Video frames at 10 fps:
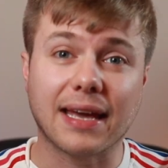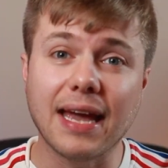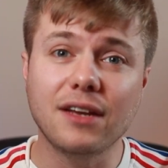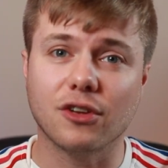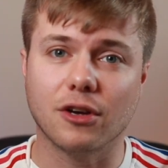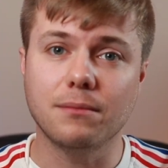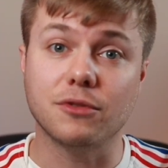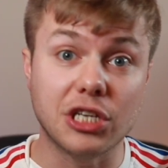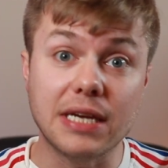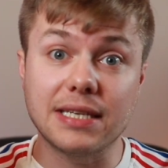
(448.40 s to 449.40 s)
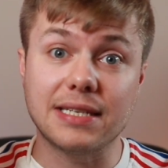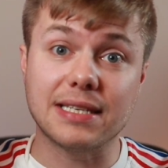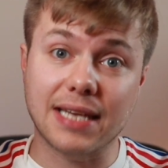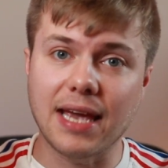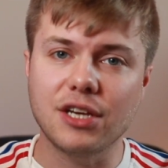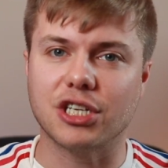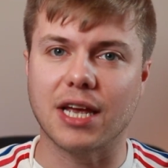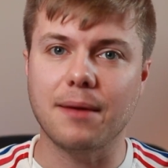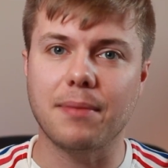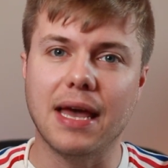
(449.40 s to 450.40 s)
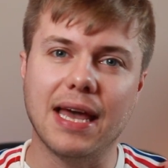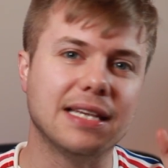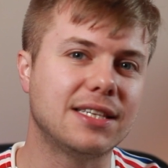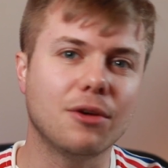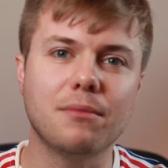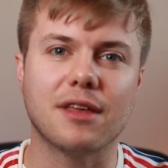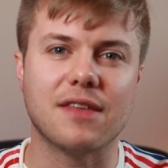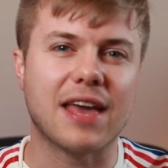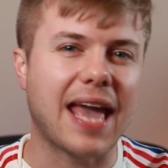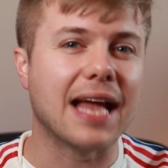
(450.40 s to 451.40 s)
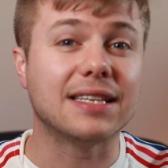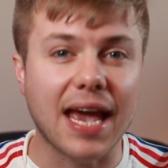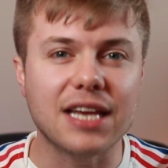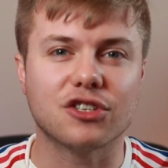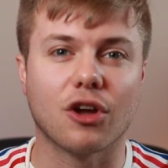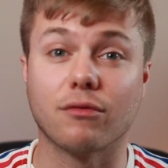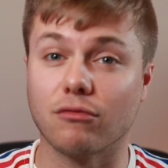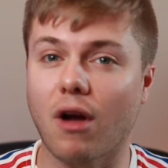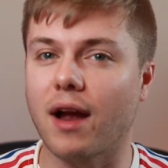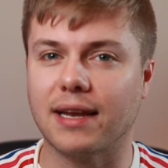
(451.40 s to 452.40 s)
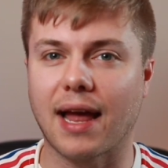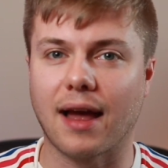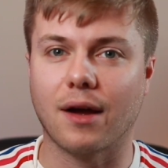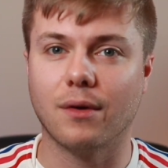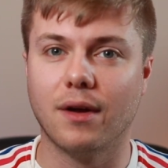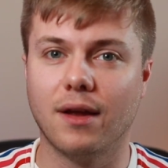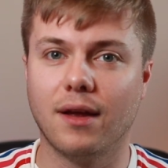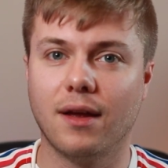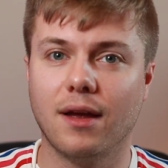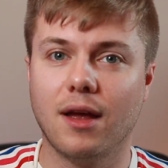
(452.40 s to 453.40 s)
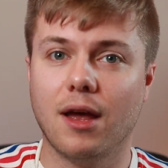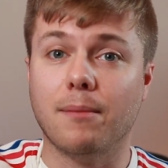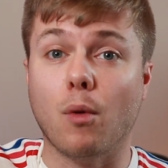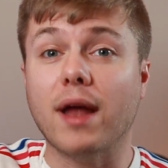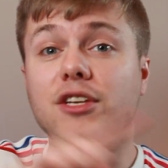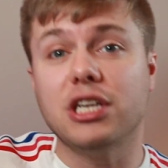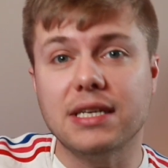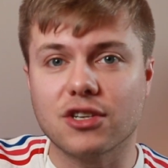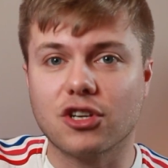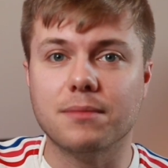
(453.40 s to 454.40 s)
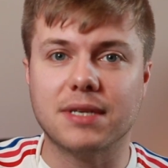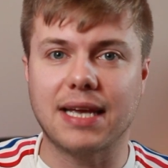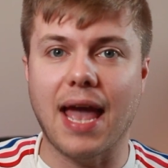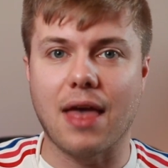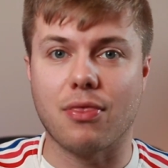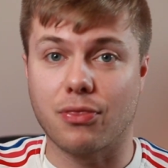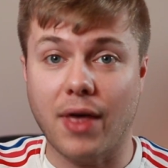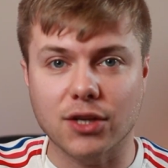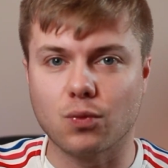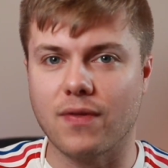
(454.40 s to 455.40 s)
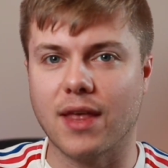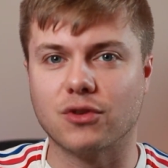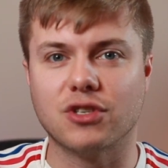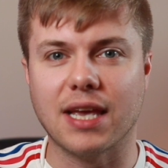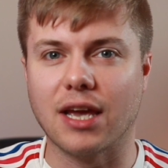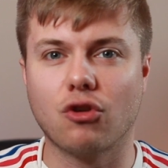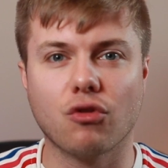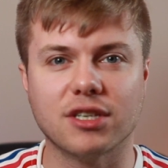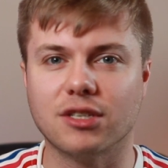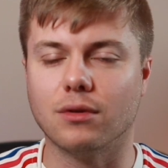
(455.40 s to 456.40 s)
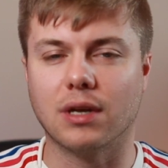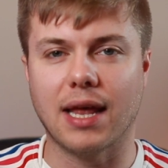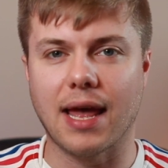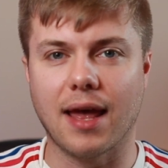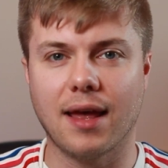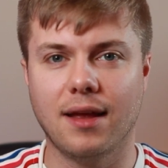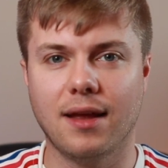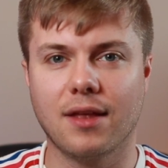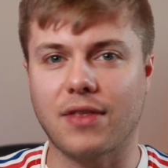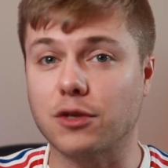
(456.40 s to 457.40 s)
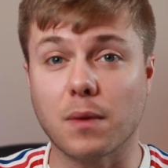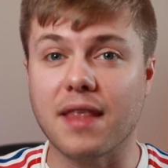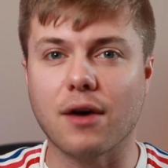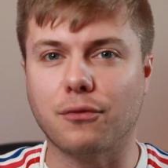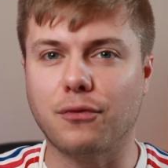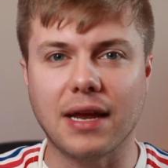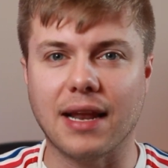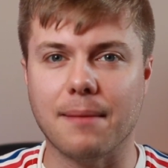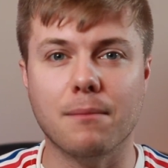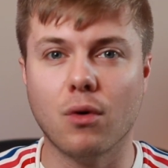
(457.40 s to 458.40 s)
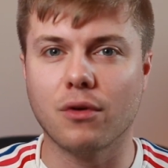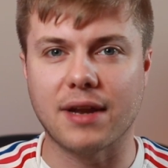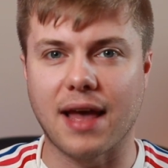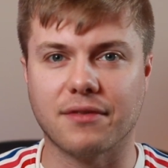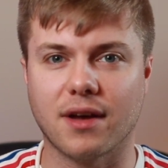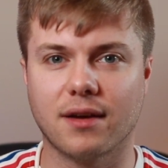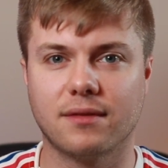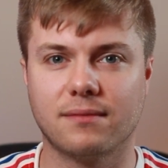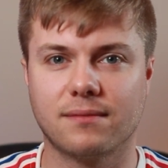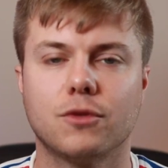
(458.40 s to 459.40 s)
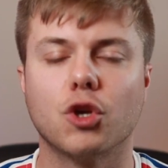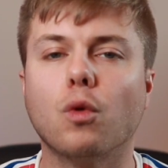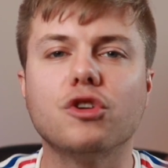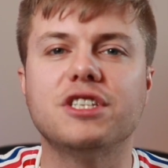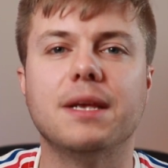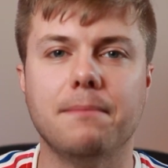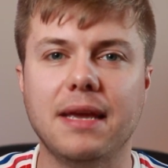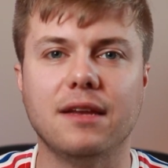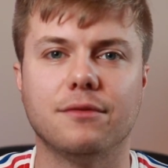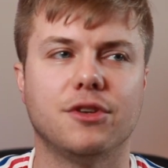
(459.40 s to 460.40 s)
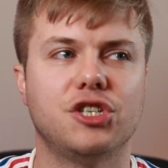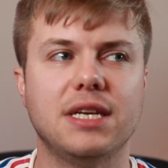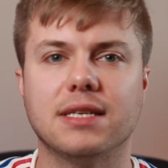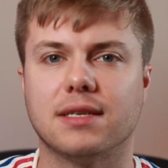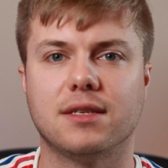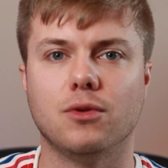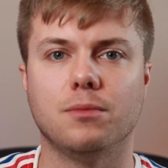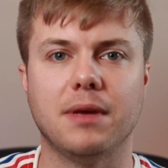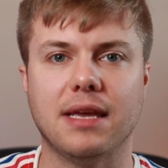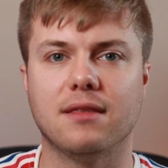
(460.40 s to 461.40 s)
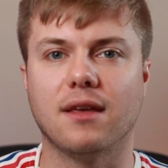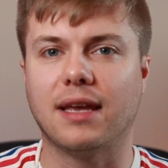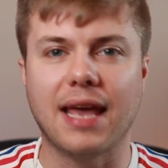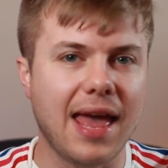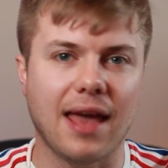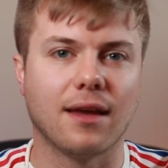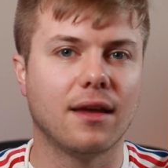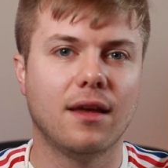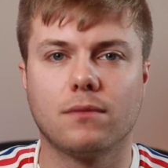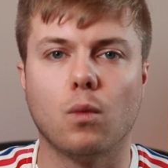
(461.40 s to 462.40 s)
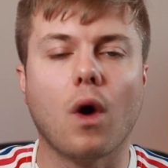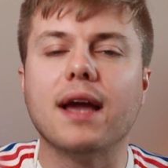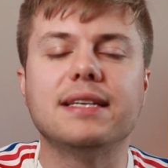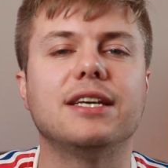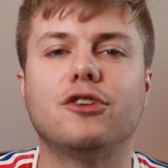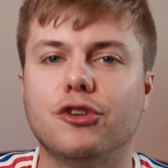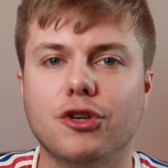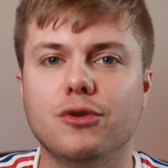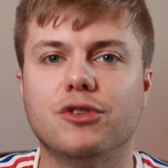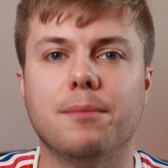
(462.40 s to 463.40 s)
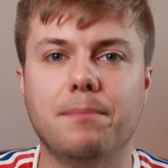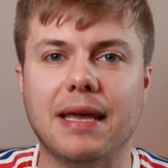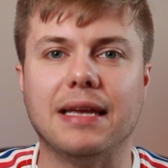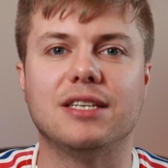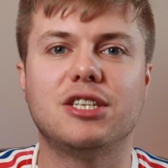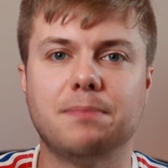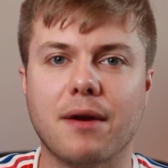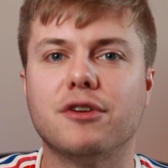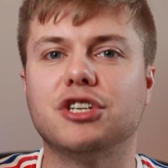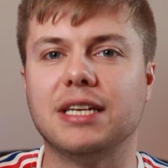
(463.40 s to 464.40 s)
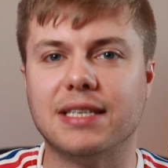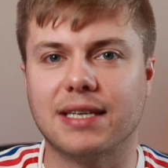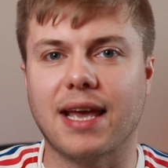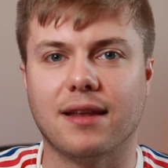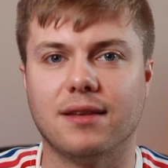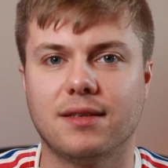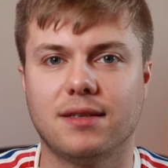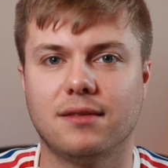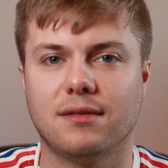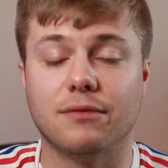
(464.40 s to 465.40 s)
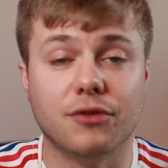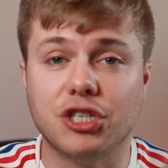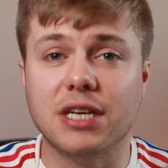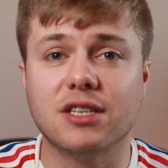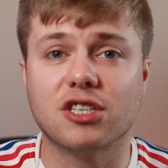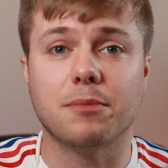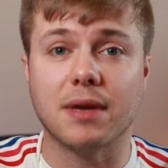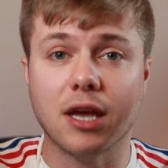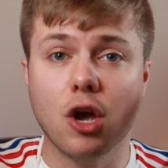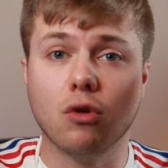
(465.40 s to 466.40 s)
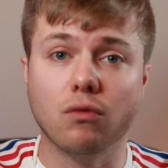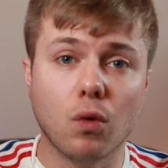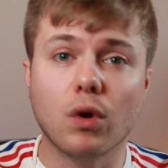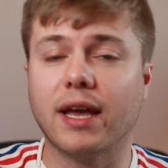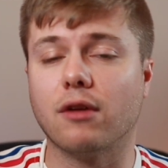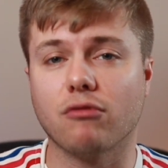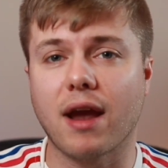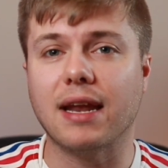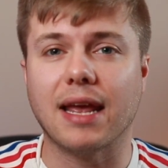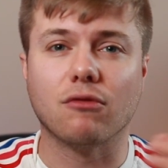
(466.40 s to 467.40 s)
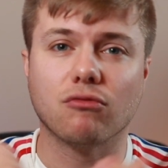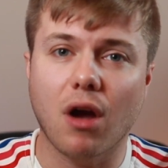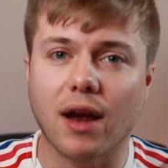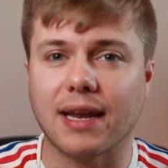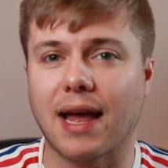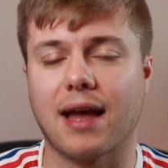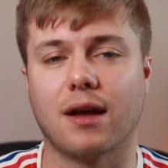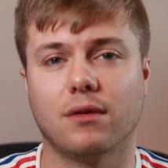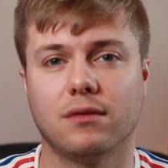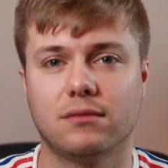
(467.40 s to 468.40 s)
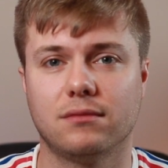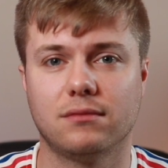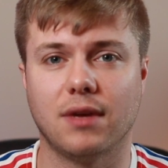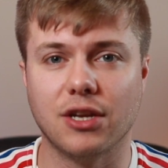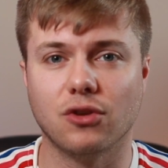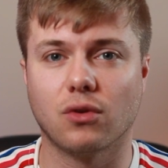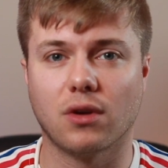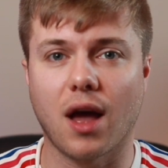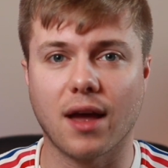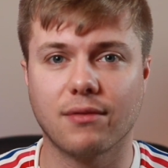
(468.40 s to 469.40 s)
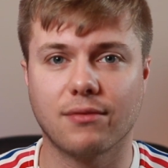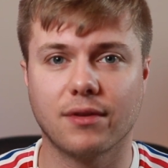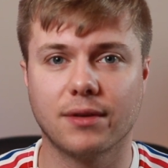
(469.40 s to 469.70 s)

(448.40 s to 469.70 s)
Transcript: kingdom, Jesus' kingship, is something they get a taste of right now. But when Jesus comes again, that's when they'll see it crystal clear. That's when they'll feel it more than ever. So what does it mean for Jesus to be the king? Why is it good news to be spiritually skint and for Jesus to be ruling and reigning right now in your life?